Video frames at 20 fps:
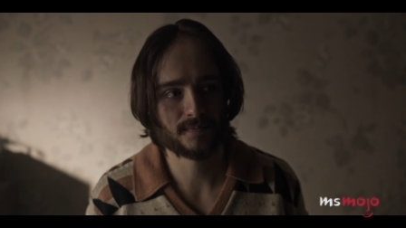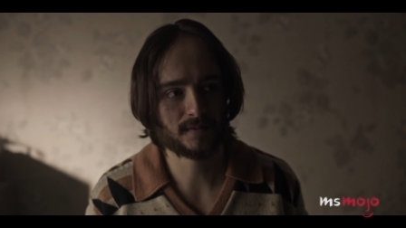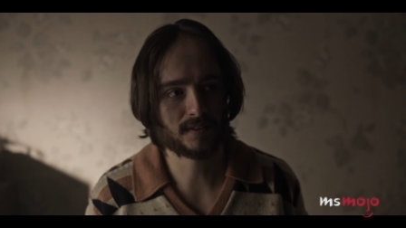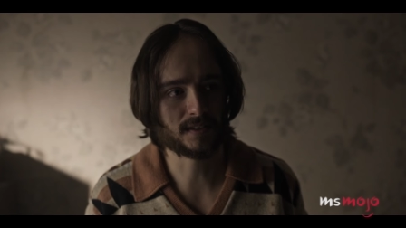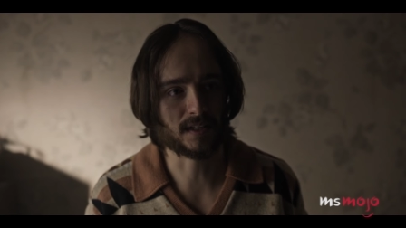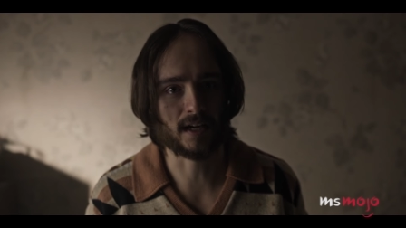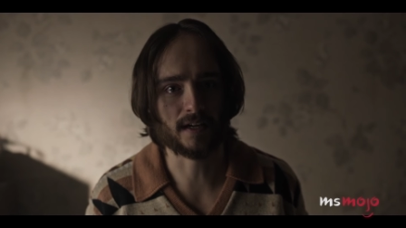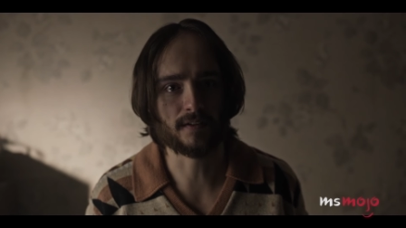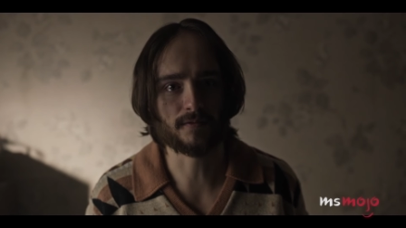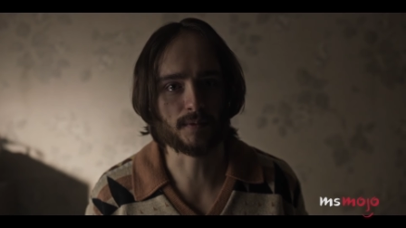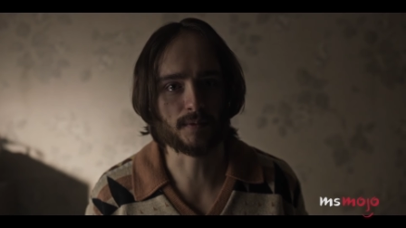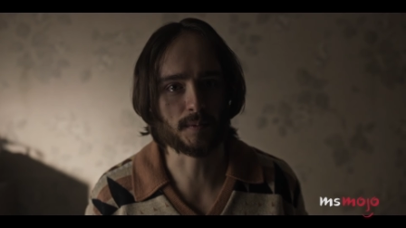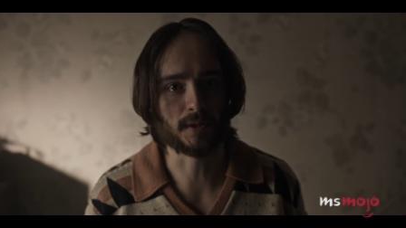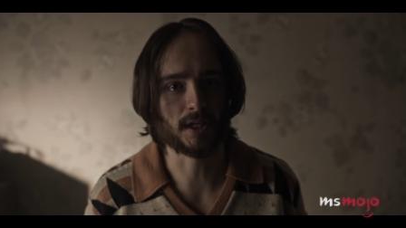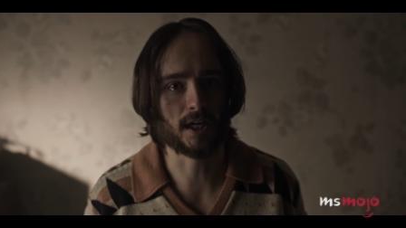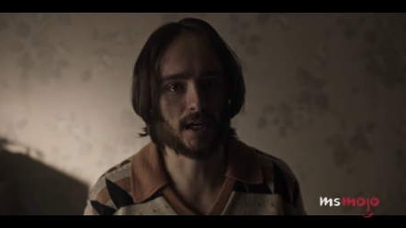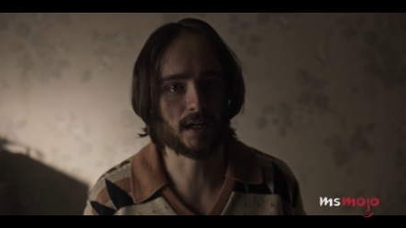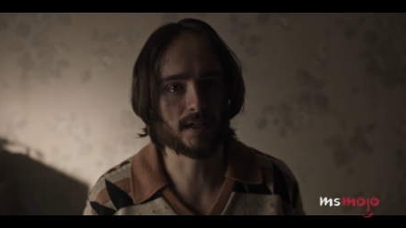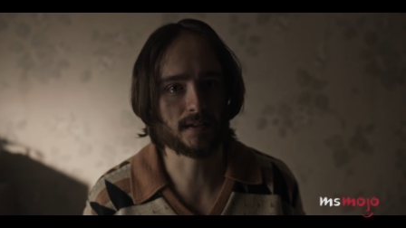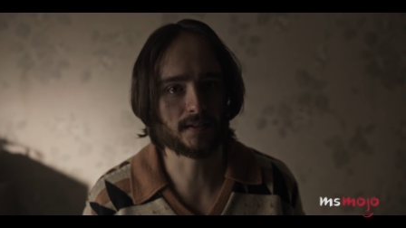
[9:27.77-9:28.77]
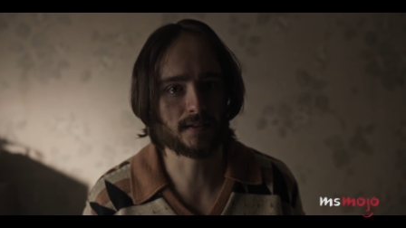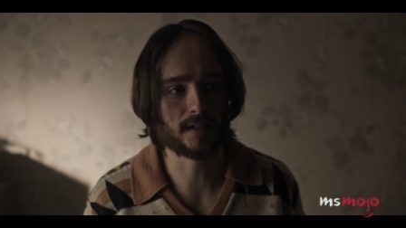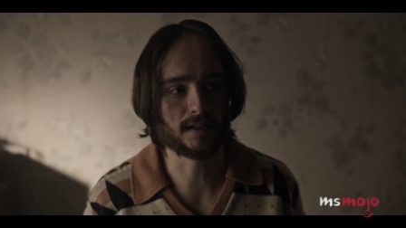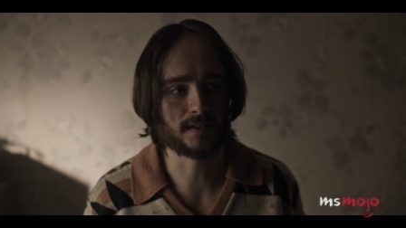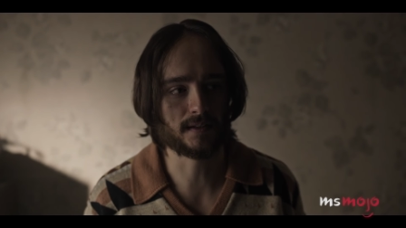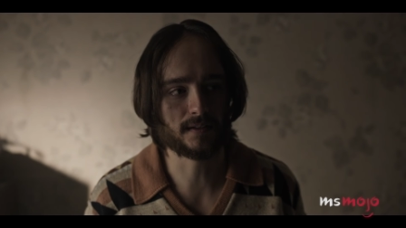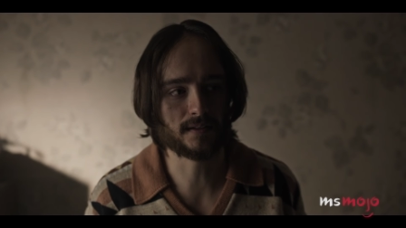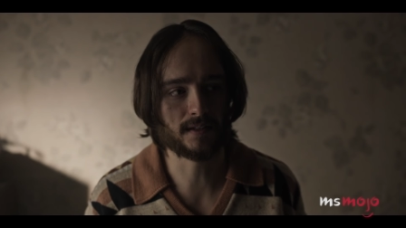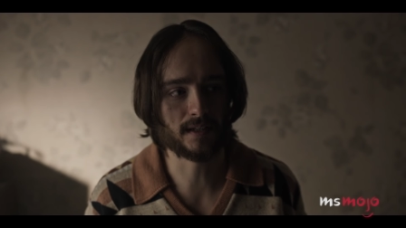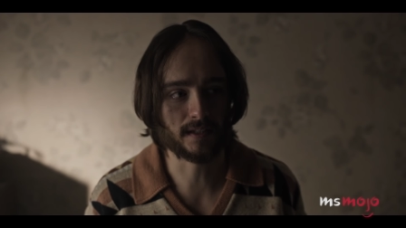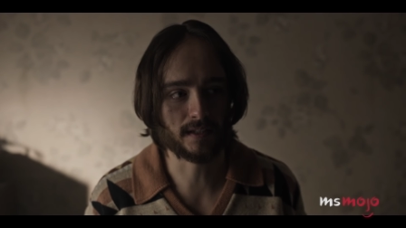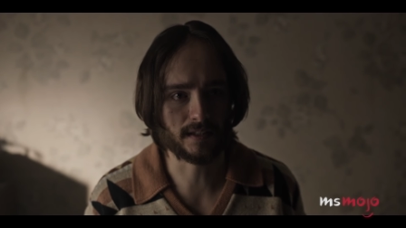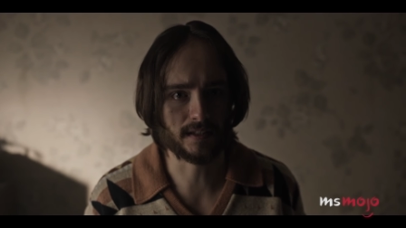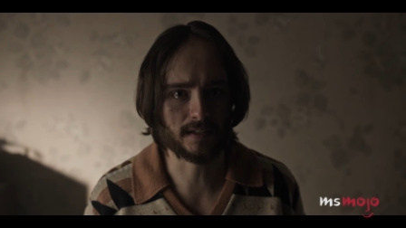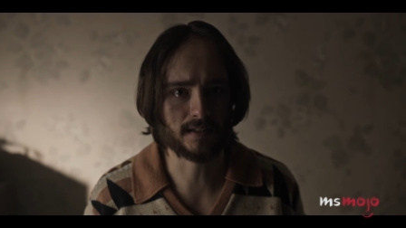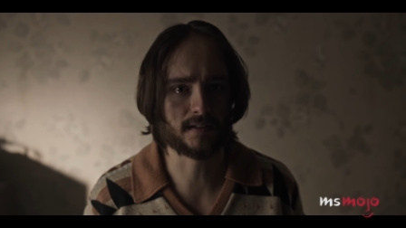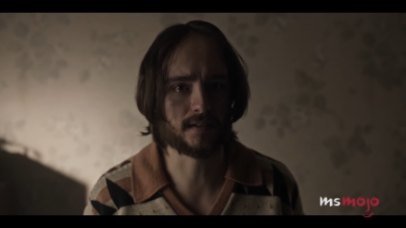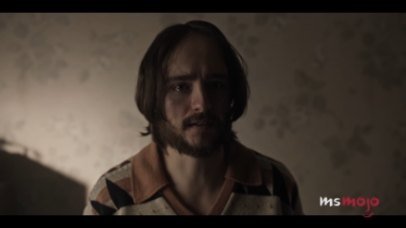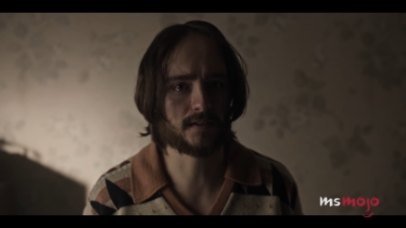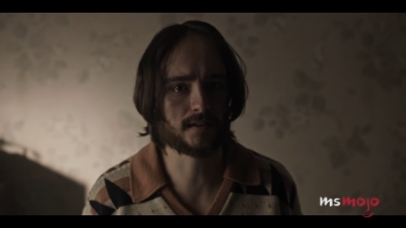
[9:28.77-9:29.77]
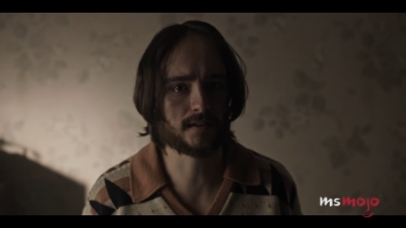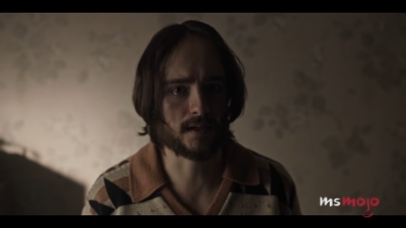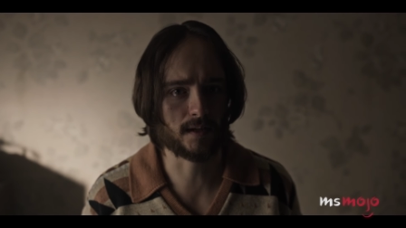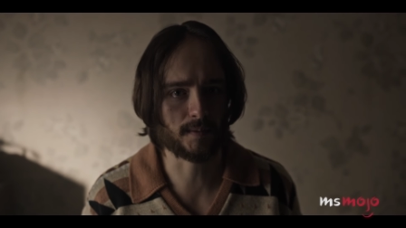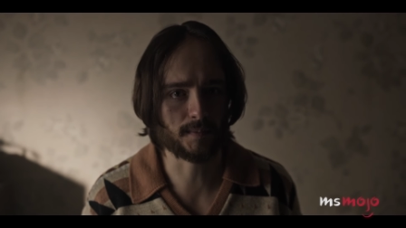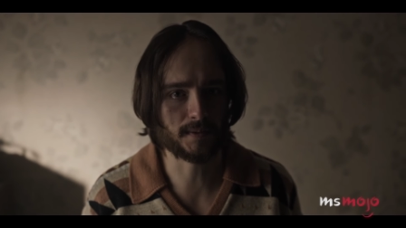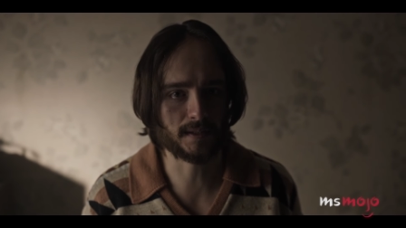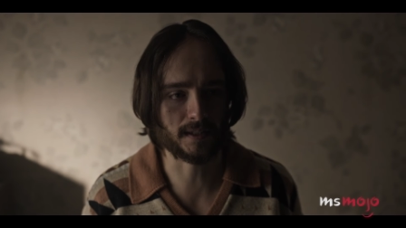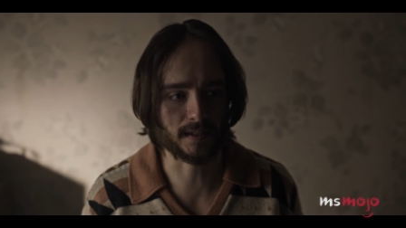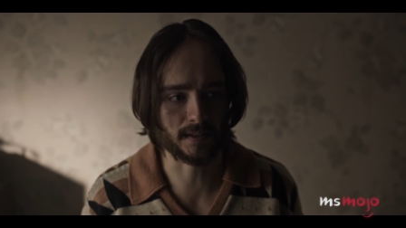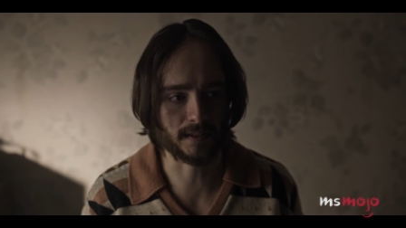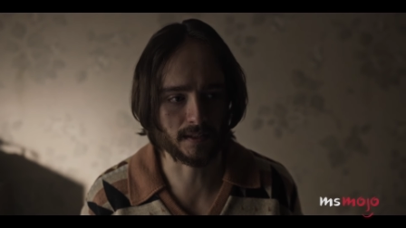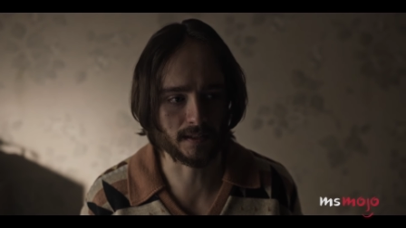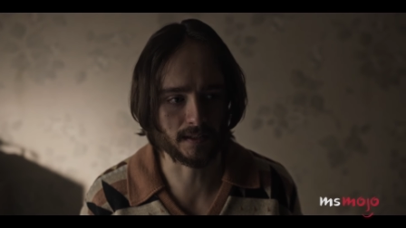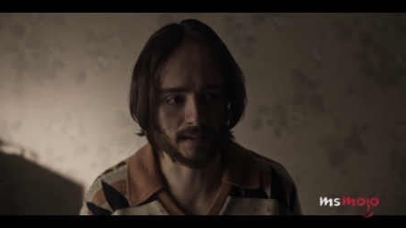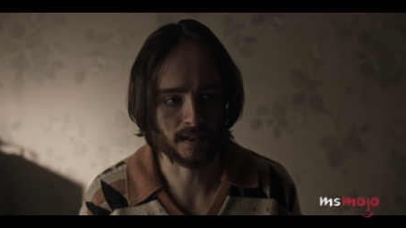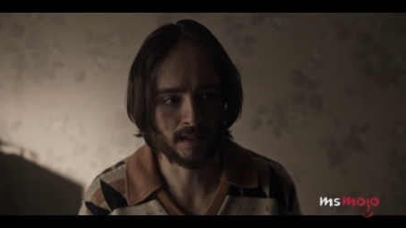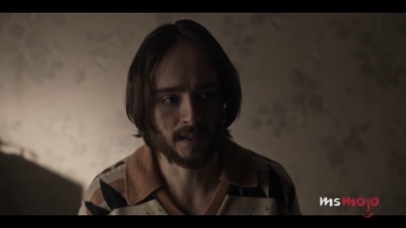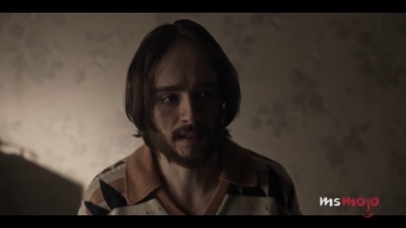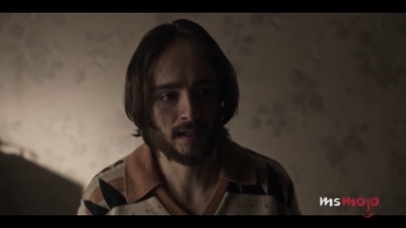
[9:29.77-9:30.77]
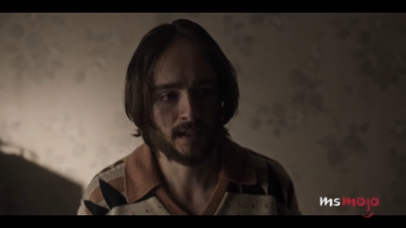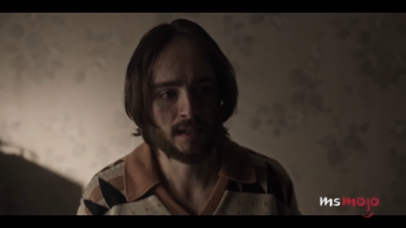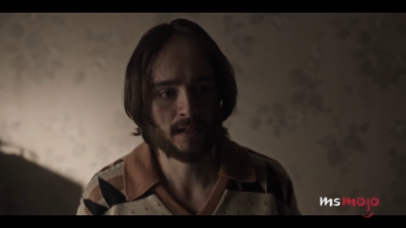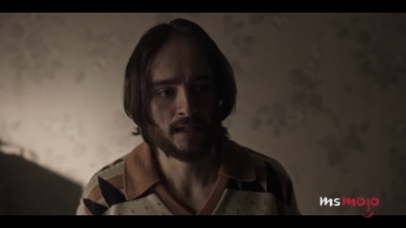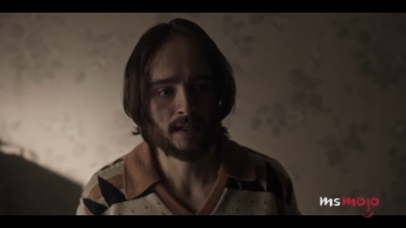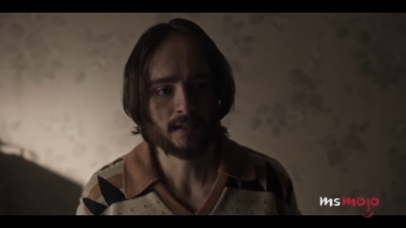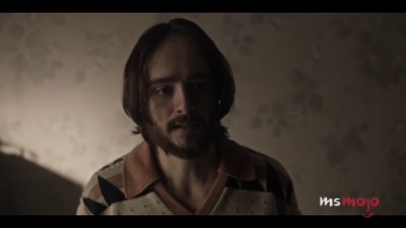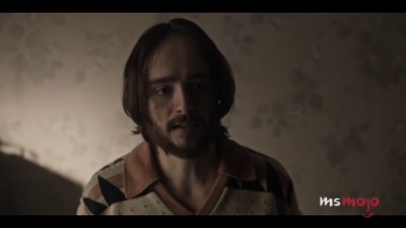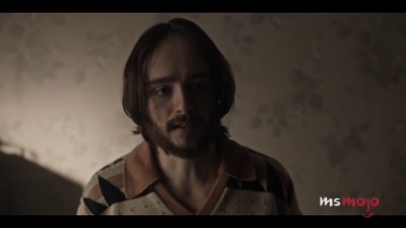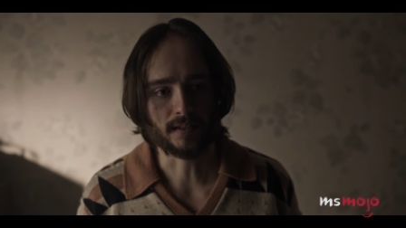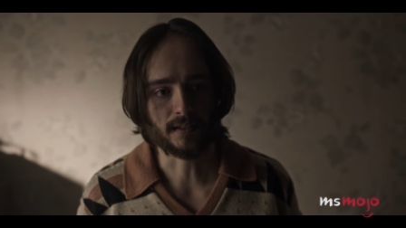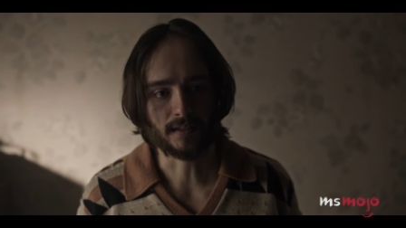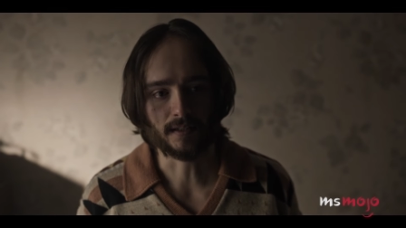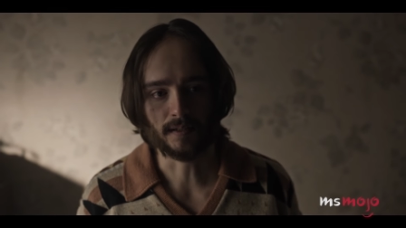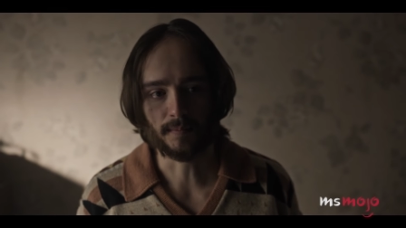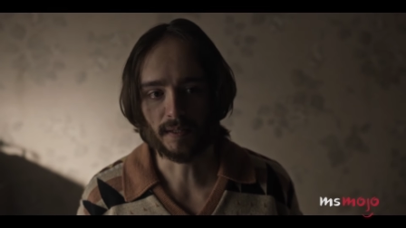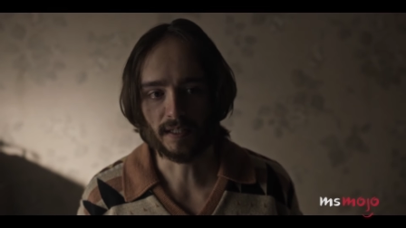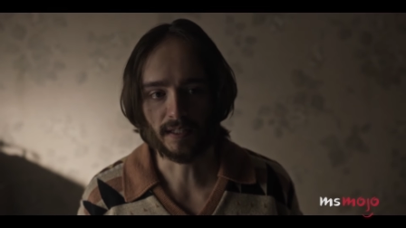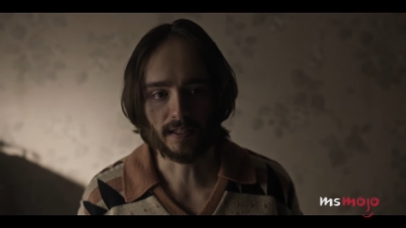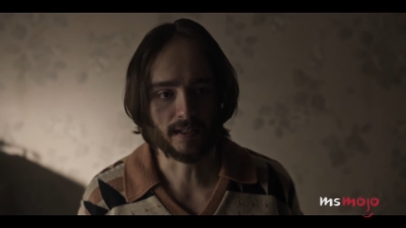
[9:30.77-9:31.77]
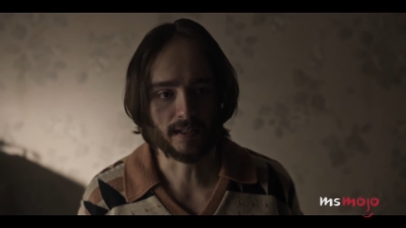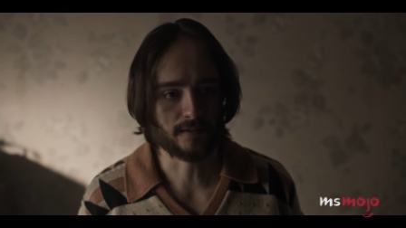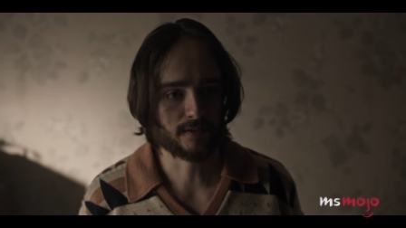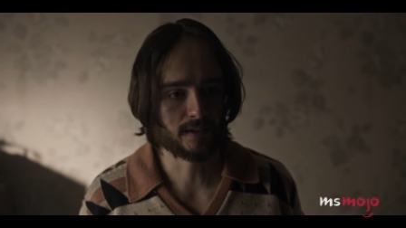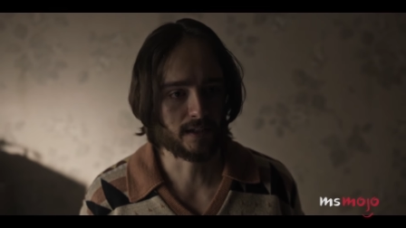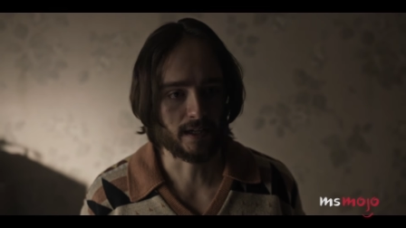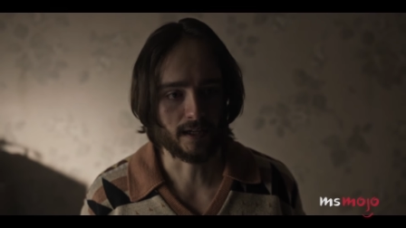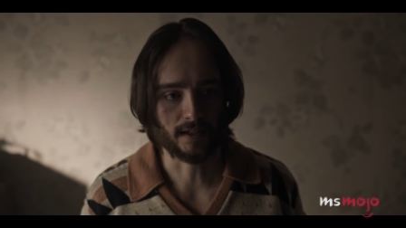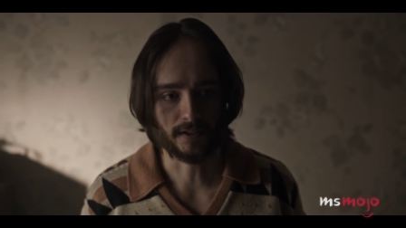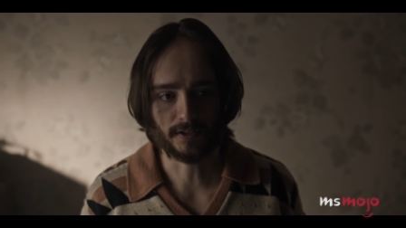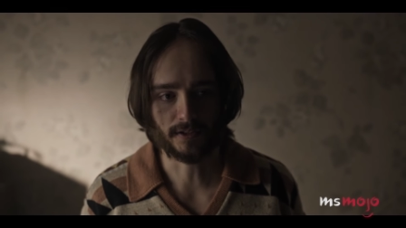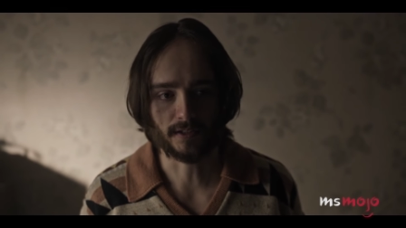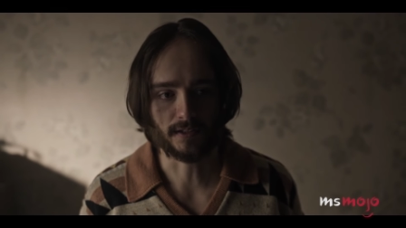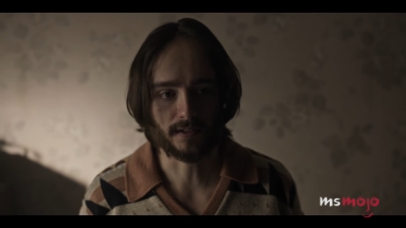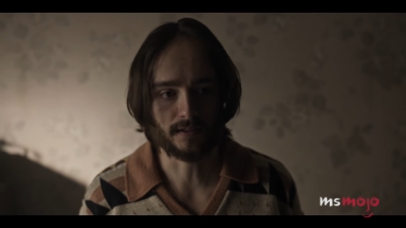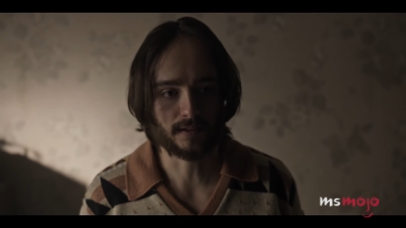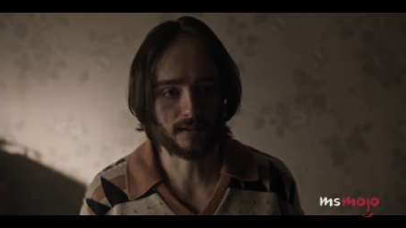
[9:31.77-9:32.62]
sign from God that they needed to stop killing till they made enough cash to